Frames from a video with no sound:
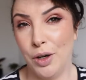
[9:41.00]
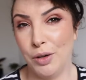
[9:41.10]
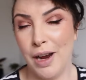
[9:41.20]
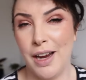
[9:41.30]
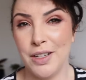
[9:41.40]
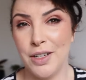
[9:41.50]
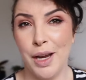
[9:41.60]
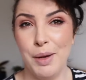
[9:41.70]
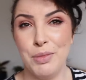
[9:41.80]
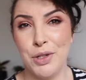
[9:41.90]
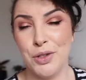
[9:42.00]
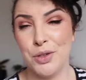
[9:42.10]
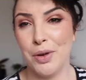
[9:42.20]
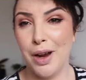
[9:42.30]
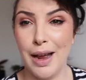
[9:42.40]
All right, time to
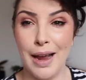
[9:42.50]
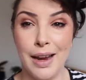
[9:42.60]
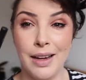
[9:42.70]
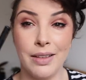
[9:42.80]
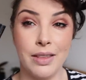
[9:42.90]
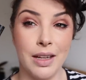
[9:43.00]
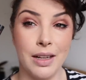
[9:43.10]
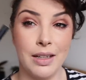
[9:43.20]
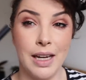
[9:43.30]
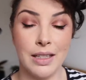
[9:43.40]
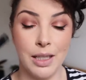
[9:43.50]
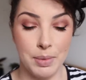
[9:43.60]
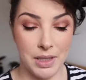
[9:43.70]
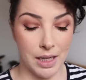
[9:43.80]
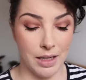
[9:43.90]
try the next
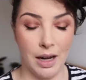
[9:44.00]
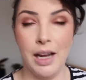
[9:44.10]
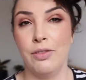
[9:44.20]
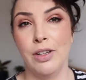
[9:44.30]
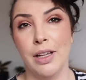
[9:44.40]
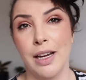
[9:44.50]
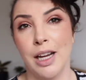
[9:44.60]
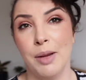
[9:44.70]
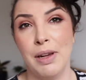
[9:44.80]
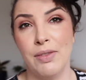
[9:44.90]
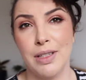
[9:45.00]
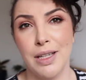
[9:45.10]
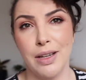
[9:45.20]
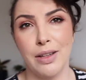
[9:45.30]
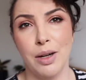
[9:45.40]
lipstick. I feel like I'm even
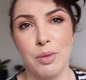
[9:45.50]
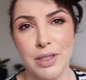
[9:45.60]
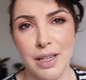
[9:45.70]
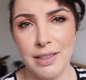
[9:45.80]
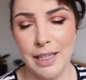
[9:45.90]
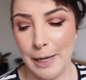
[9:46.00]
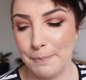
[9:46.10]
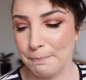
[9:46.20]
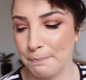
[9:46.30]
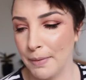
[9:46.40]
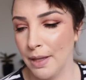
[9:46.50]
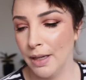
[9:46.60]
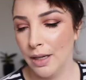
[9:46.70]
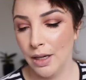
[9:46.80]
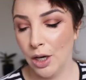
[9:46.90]
sicker than I was yesterday.
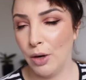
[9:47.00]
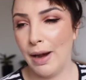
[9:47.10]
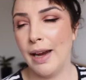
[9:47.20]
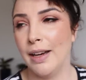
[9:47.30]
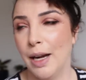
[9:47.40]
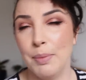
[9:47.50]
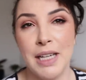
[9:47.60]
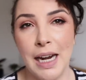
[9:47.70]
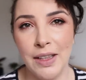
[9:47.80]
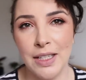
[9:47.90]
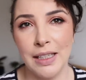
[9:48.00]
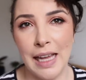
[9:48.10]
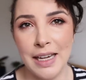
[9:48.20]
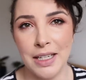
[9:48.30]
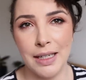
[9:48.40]
Hooray, and I'm starting this
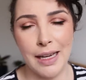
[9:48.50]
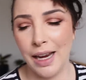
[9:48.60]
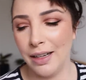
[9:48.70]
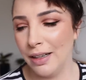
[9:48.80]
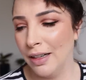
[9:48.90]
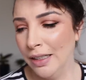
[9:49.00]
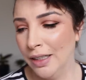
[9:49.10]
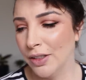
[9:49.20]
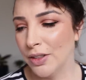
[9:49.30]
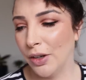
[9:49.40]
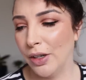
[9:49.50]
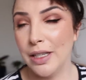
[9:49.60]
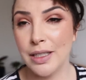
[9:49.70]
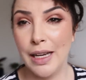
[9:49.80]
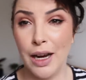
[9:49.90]
late again. So it
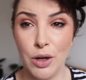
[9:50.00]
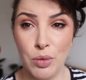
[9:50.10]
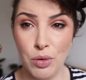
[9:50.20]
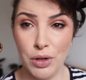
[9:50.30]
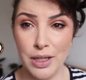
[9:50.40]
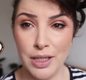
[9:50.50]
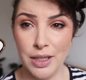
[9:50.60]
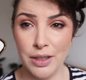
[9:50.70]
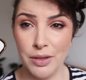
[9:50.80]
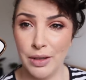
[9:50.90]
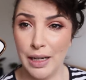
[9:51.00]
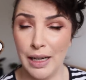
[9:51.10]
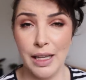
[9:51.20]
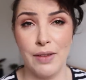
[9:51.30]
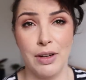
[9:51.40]
is now
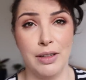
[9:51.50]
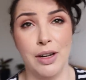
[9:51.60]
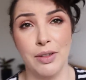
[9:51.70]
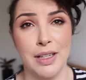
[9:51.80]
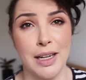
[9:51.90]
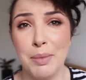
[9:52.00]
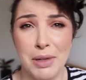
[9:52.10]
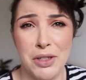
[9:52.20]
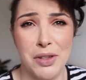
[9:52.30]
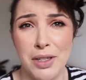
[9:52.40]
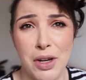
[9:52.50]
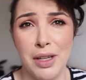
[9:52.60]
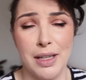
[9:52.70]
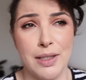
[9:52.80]
10:45. I was like, I'm gonna do this early.